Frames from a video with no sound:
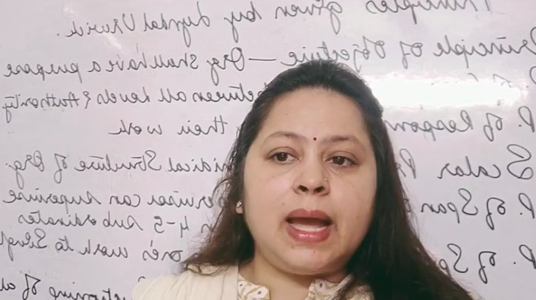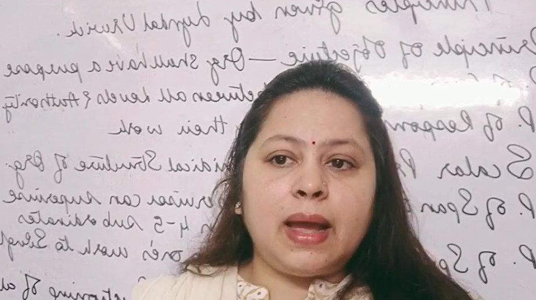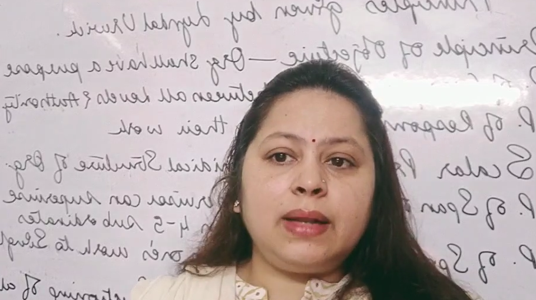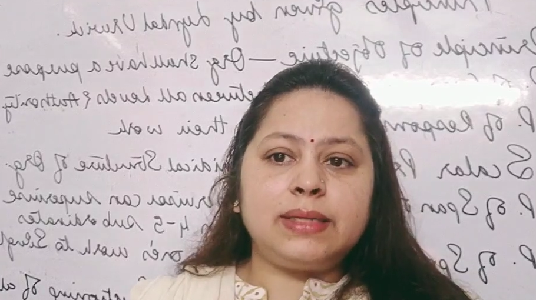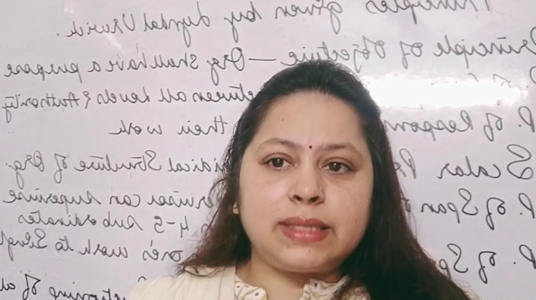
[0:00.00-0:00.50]

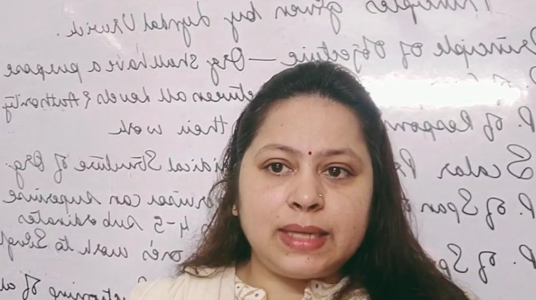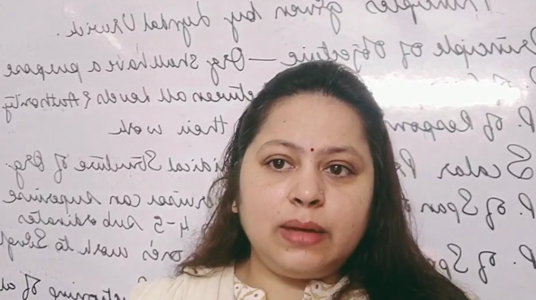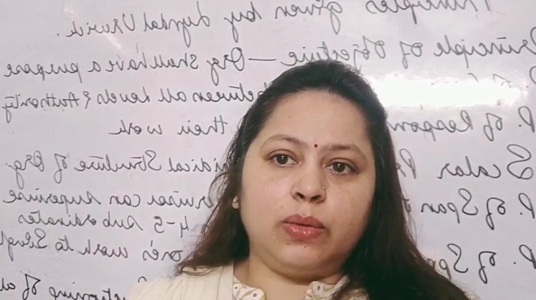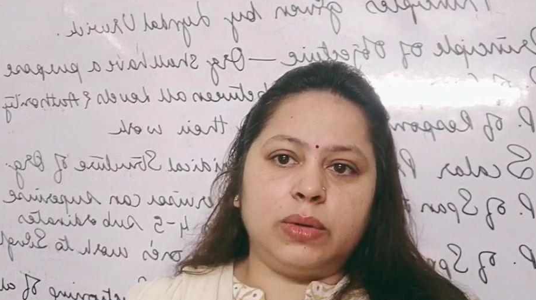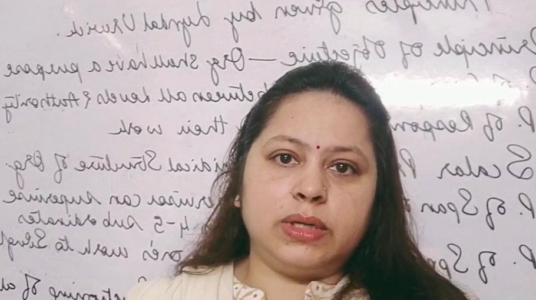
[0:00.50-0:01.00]
and
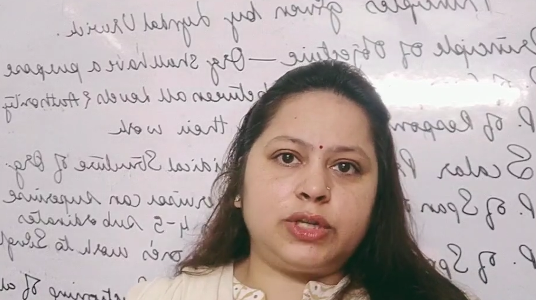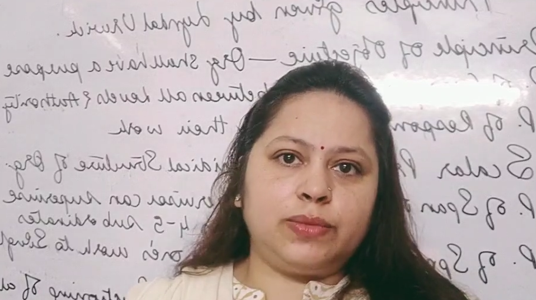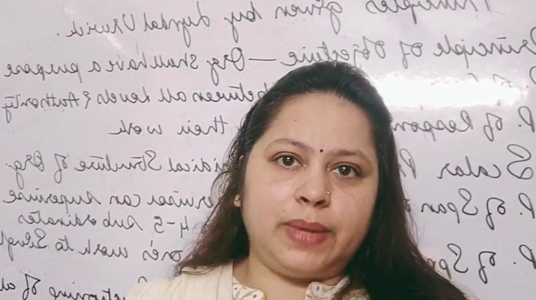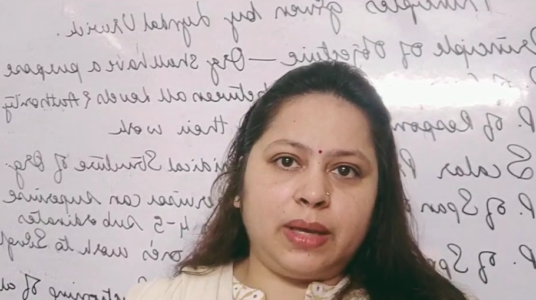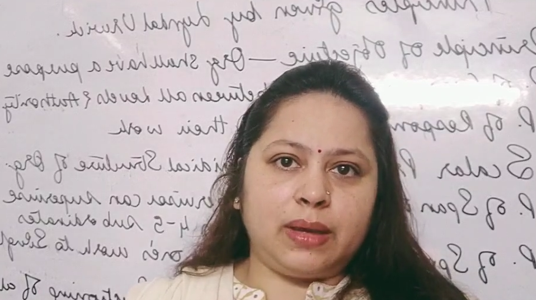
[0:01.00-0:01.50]
stakeholders
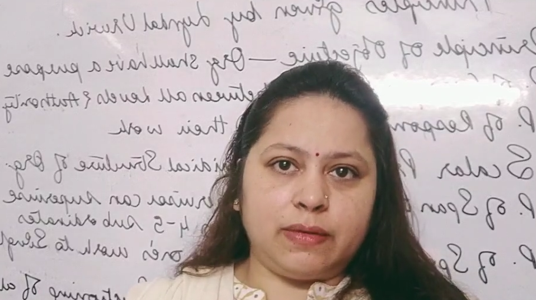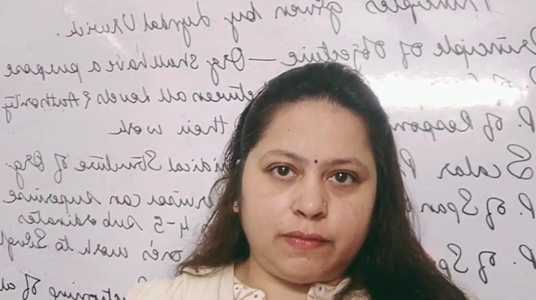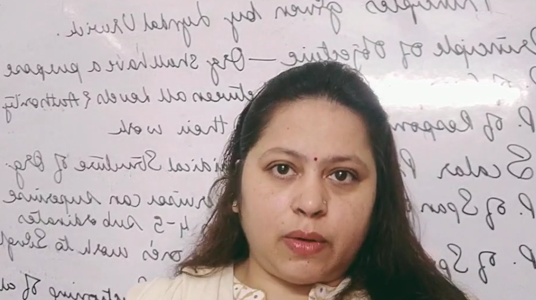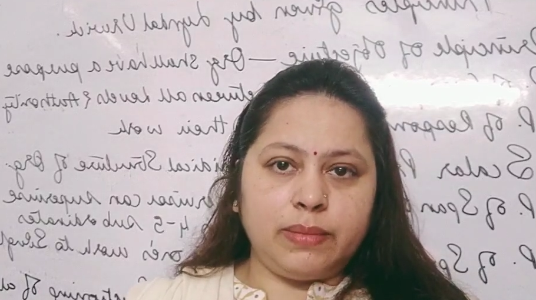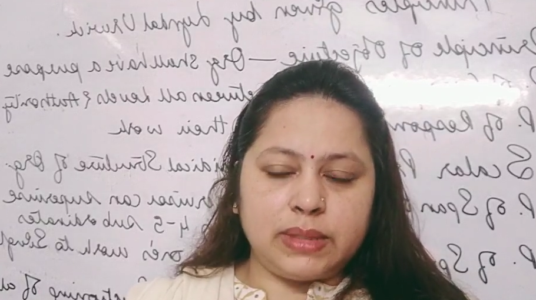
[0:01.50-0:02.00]
to make
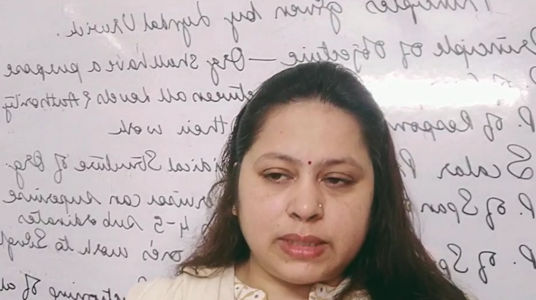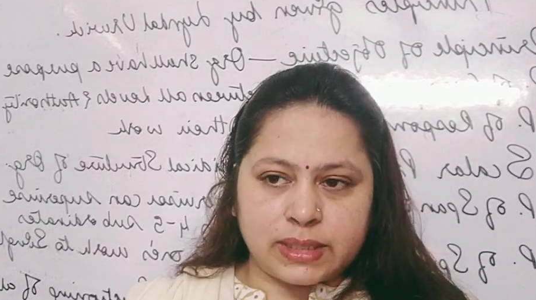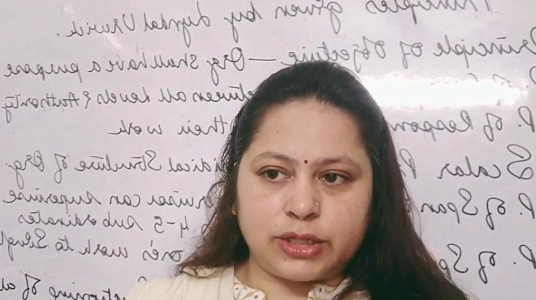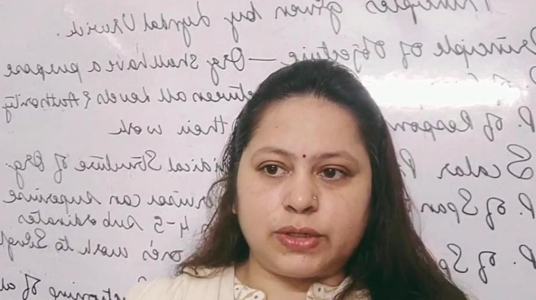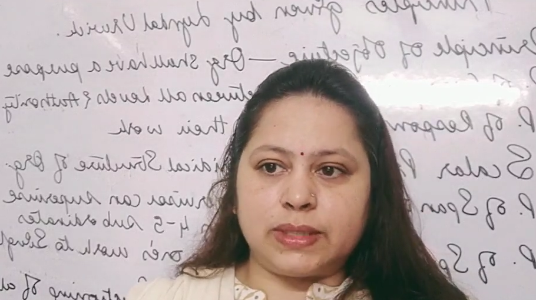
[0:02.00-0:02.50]
informed
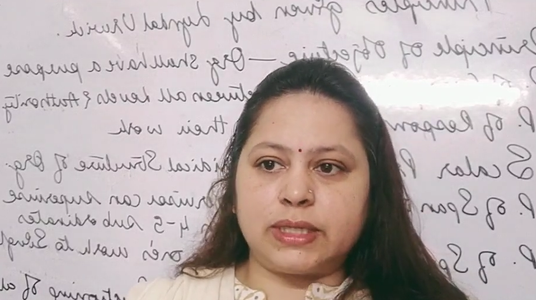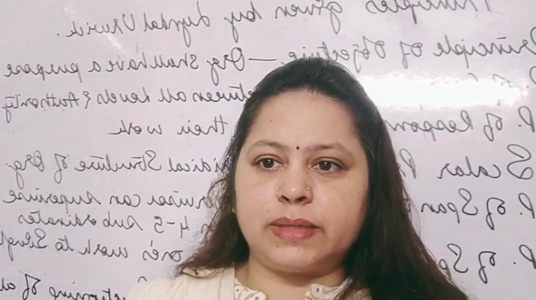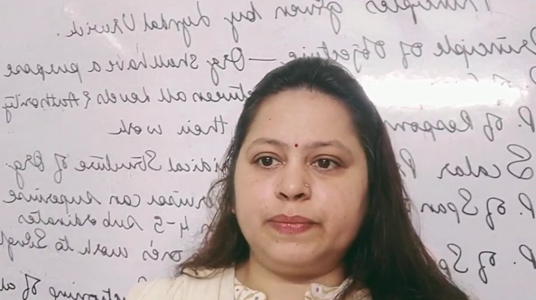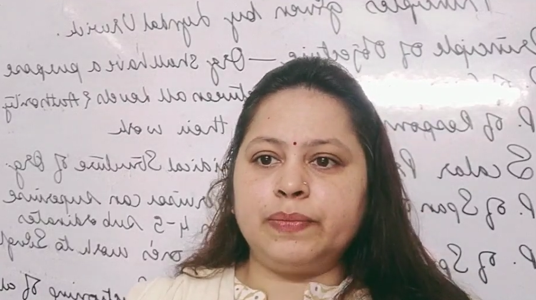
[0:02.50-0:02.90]
decisions.